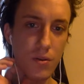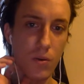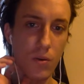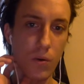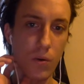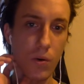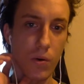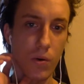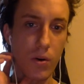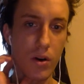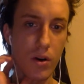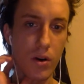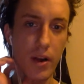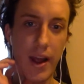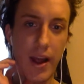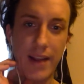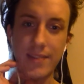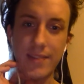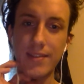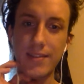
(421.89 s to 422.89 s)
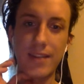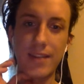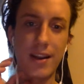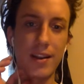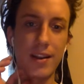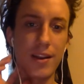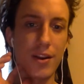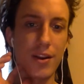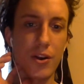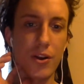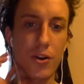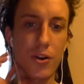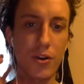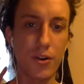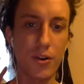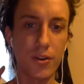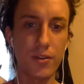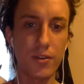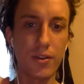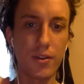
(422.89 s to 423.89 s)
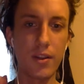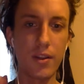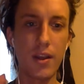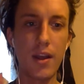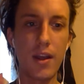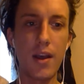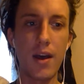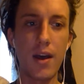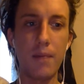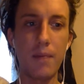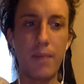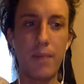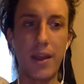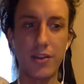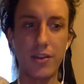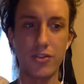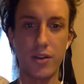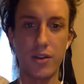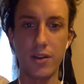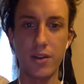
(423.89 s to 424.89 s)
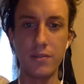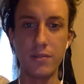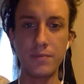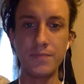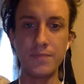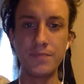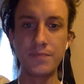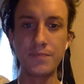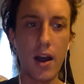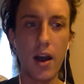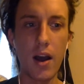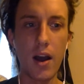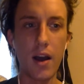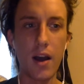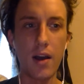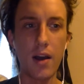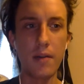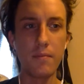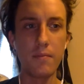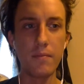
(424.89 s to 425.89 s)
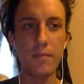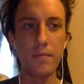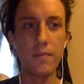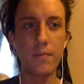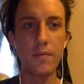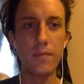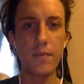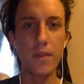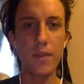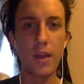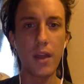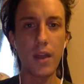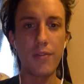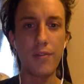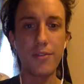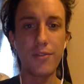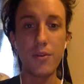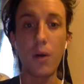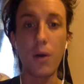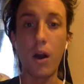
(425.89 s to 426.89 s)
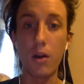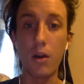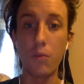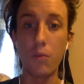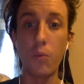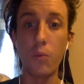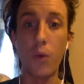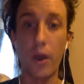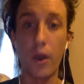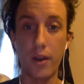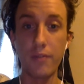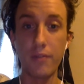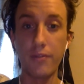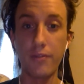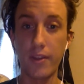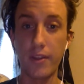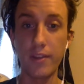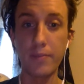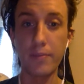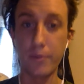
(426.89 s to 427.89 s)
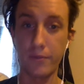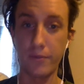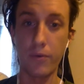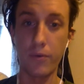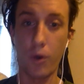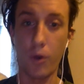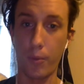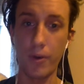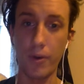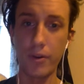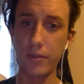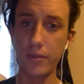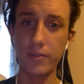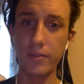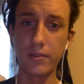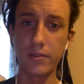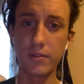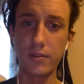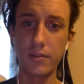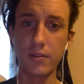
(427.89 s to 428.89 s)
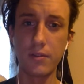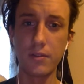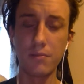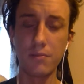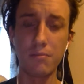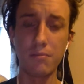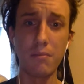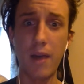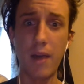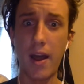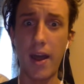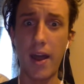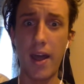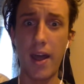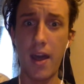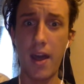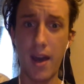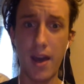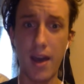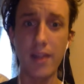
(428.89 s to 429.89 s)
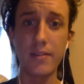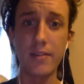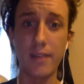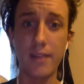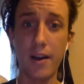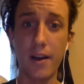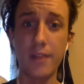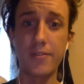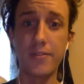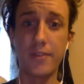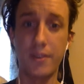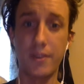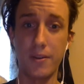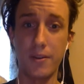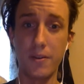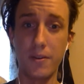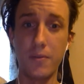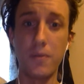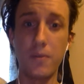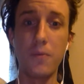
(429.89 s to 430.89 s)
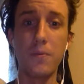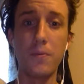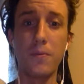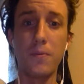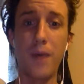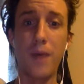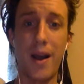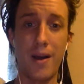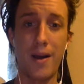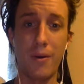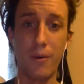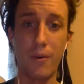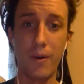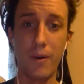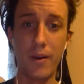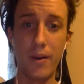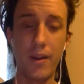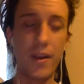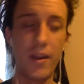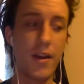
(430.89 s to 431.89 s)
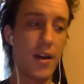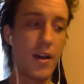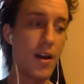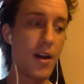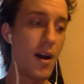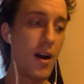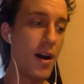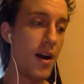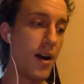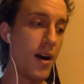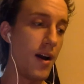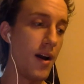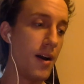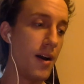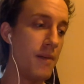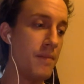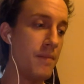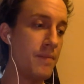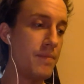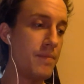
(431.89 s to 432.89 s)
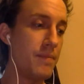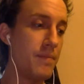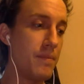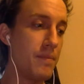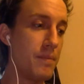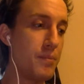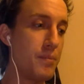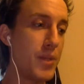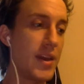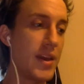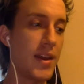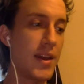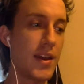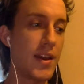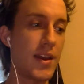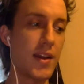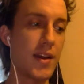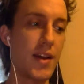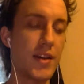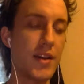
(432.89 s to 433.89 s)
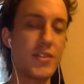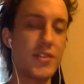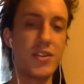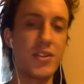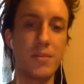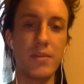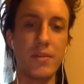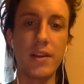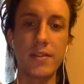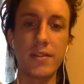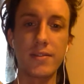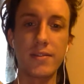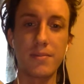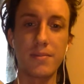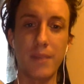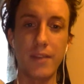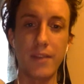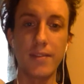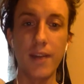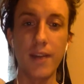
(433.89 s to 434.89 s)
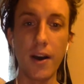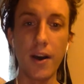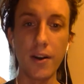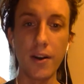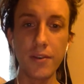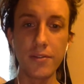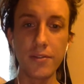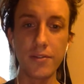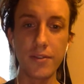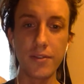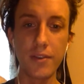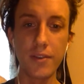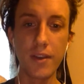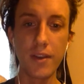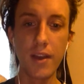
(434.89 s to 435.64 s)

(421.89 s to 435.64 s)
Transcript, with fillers: or accidentally hurt a patron um, if you are one of these performers my hat is off to you wow um, being a gymnast myself